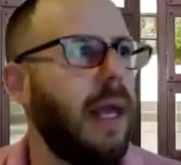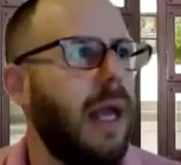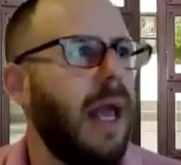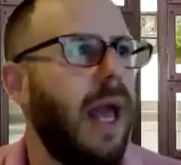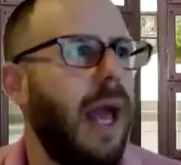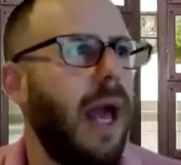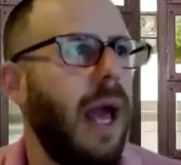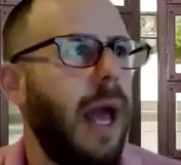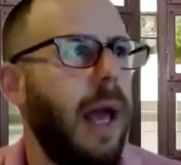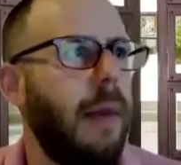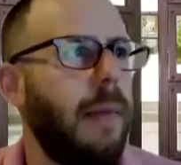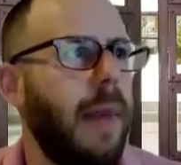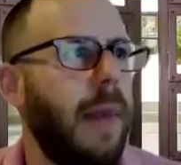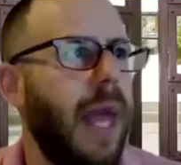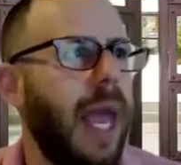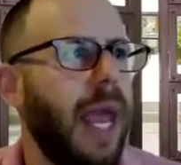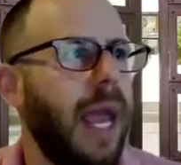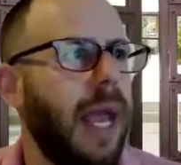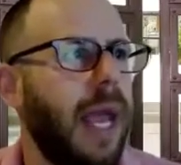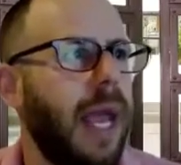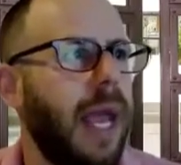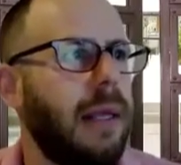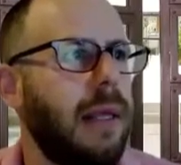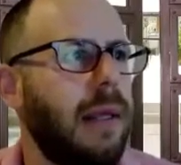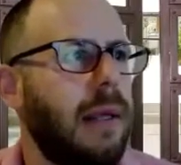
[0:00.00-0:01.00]

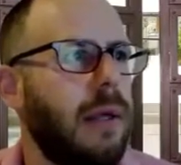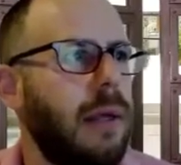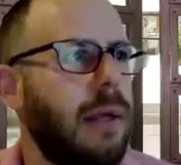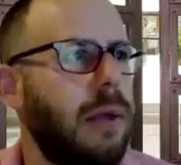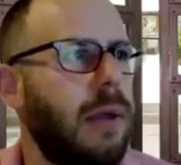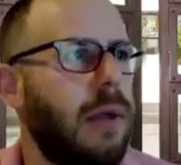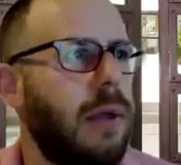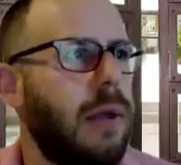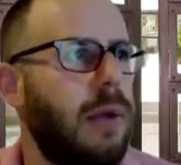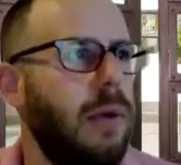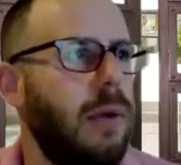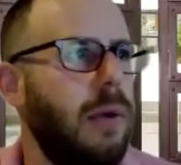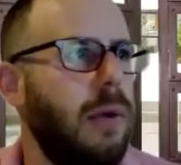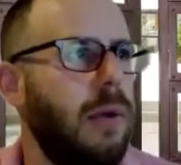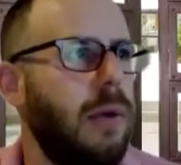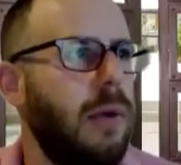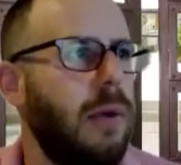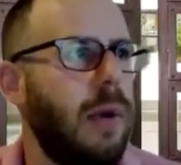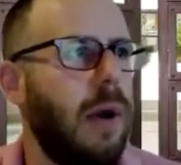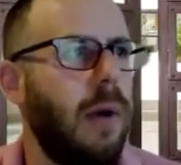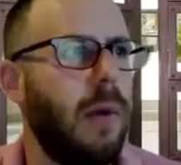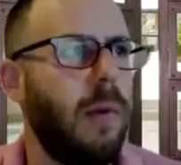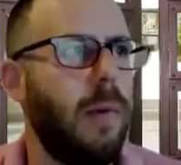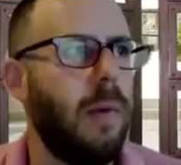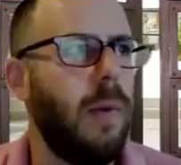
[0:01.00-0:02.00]
And to
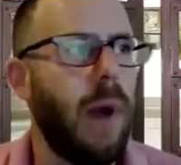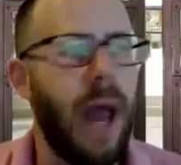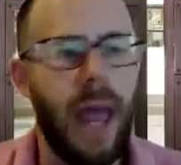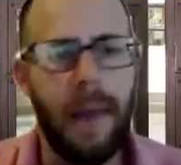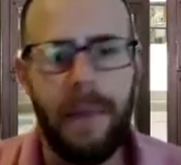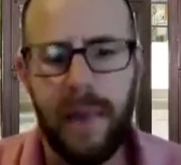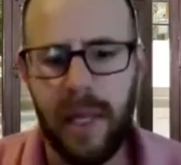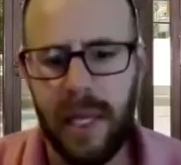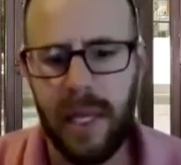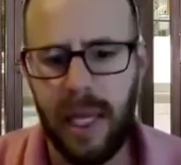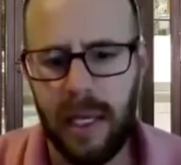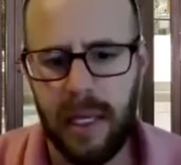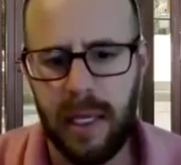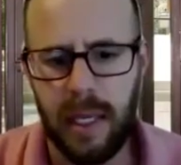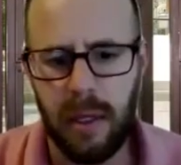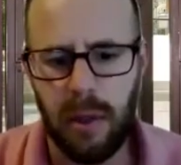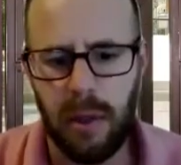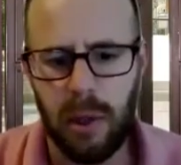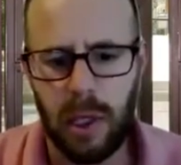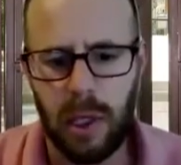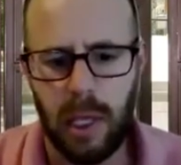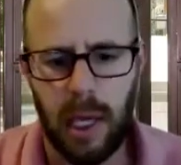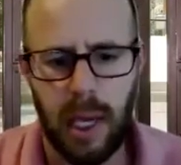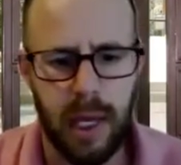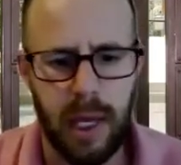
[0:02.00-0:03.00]
rapidly
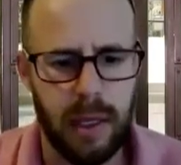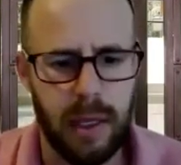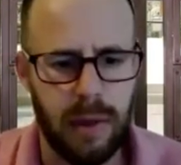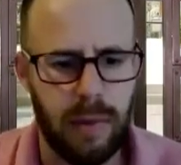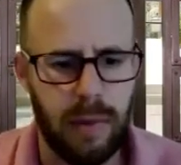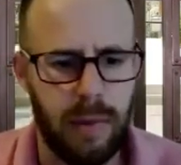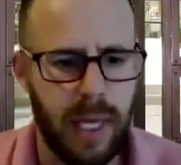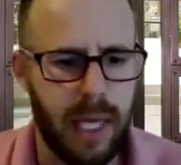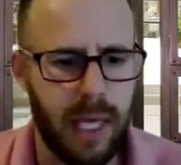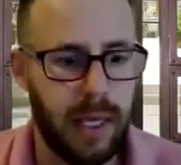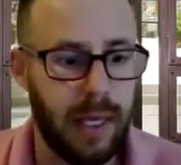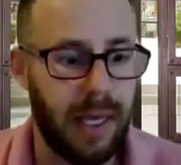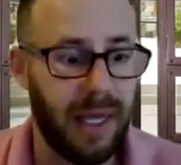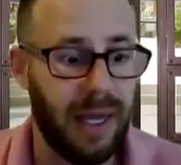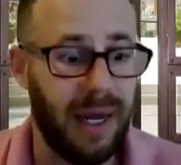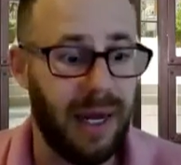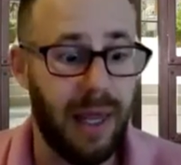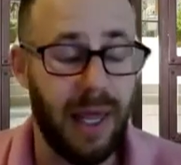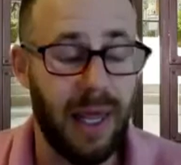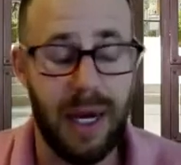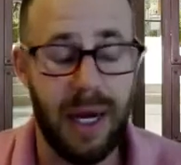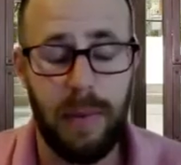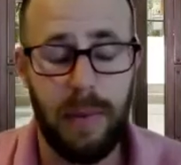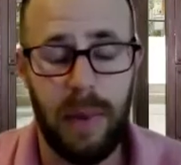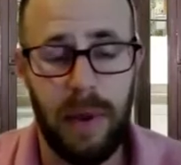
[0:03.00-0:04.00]
digitize means that a
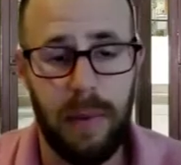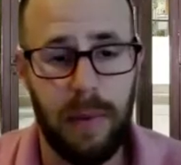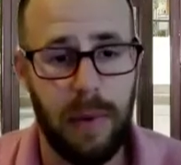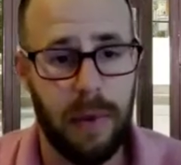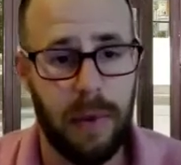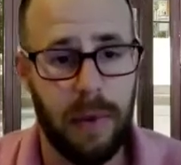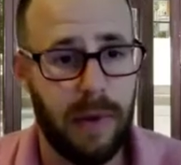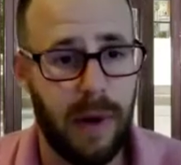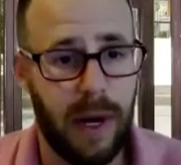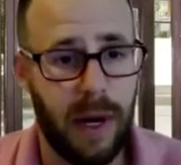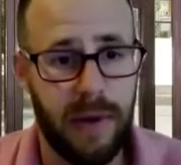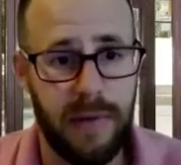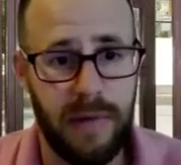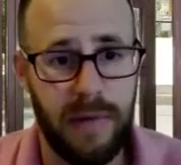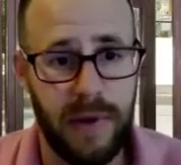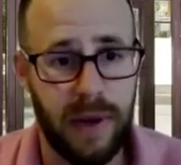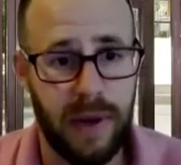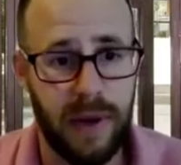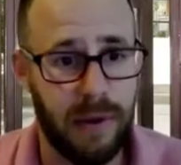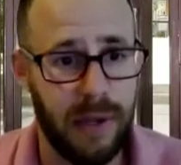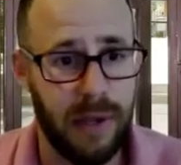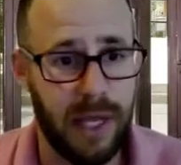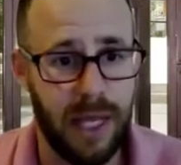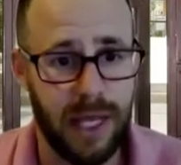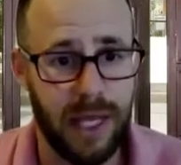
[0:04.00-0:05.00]
lot of people are trying to figure
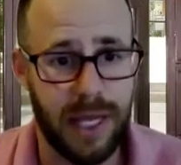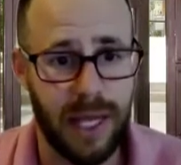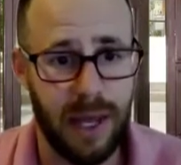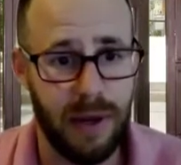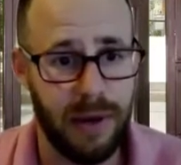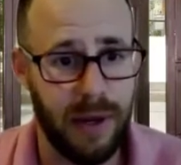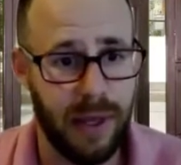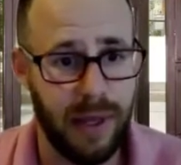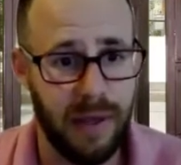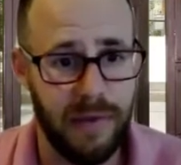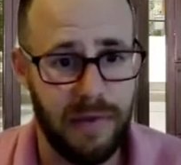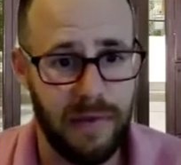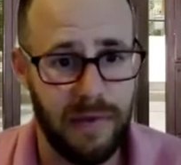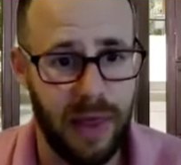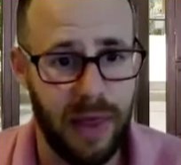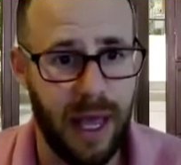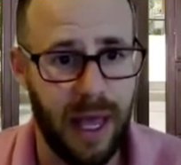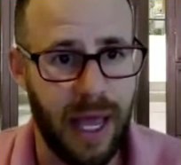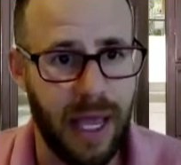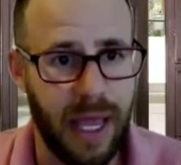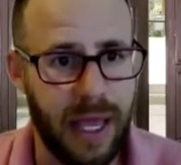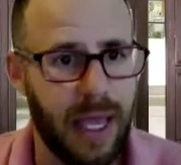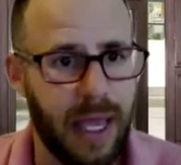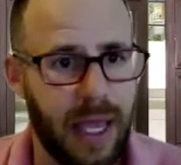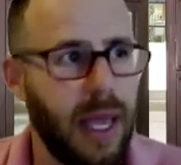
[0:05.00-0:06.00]
things out on the
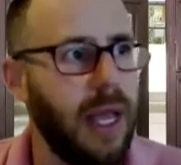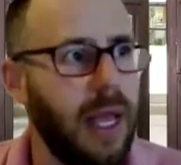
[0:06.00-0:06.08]
fly.